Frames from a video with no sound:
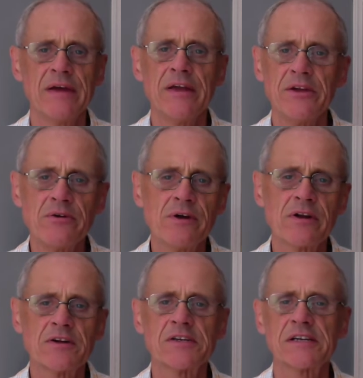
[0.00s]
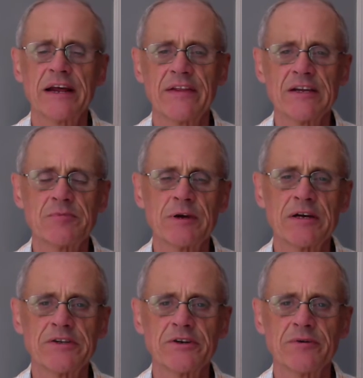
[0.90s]
You don't understand this
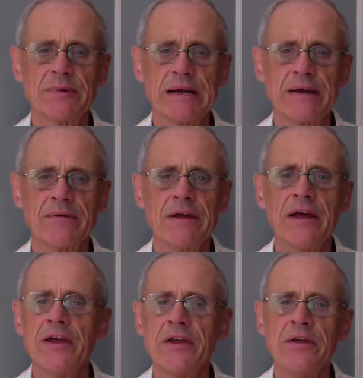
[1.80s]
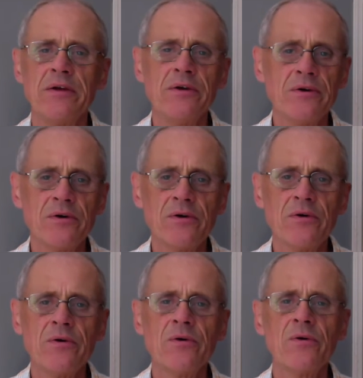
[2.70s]
because you're a man.
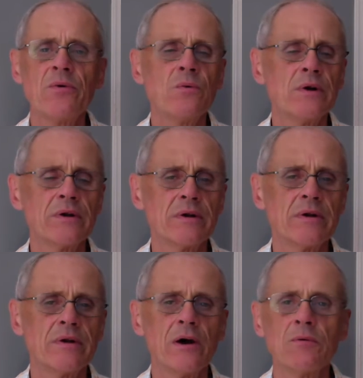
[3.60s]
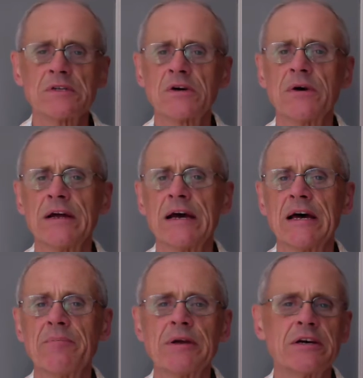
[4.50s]
You wouldn't know what's going
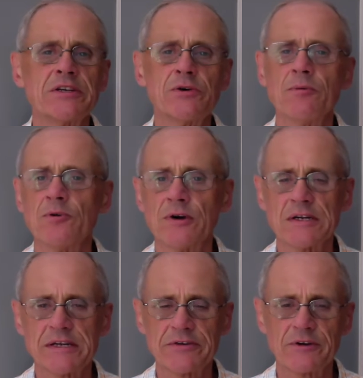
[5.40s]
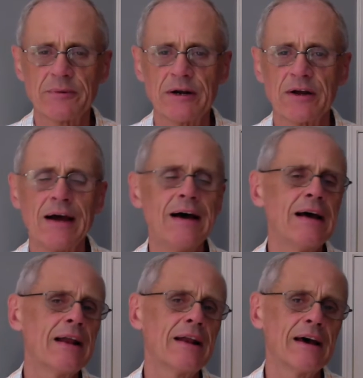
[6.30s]
on because you were born in Central America.
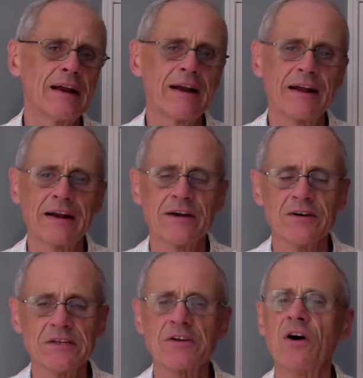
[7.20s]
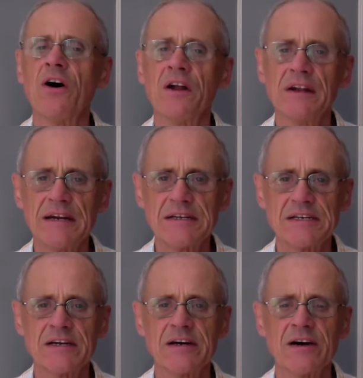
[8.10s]
On and on and on it goes. It all needs
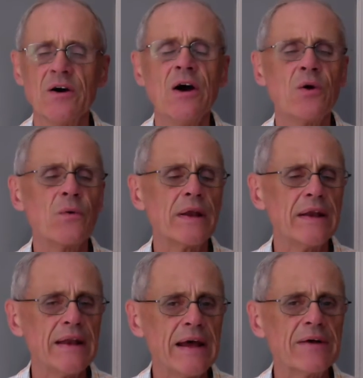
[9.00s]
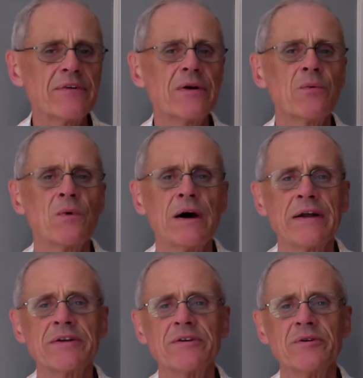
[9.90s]
to go. We never
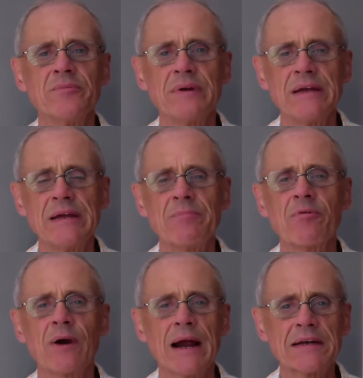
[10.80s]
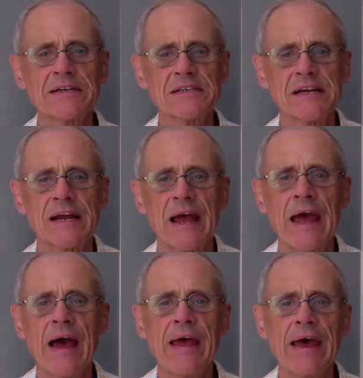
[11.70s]
want to be practicing
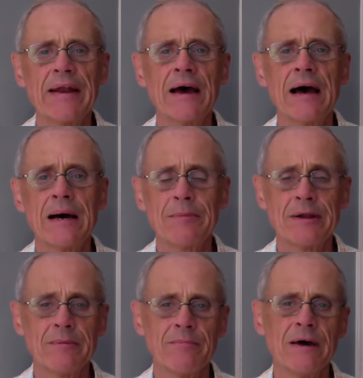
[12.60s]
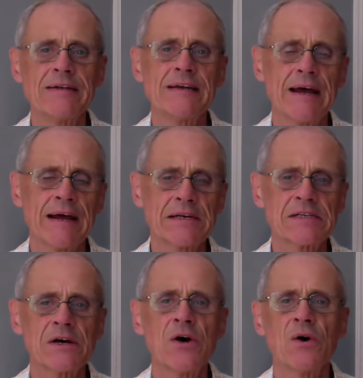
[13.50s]
ad hominem
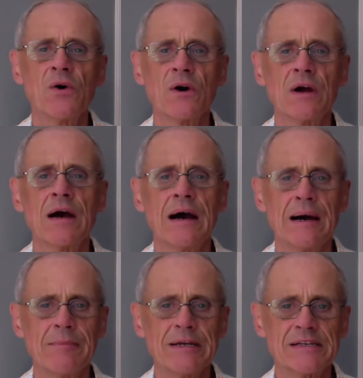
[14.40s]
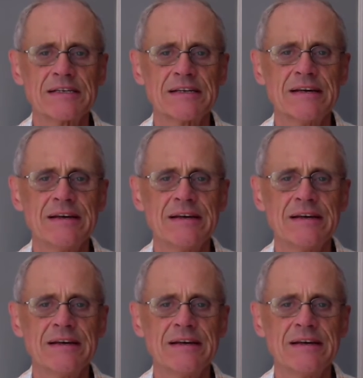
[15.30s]
attacks or comments.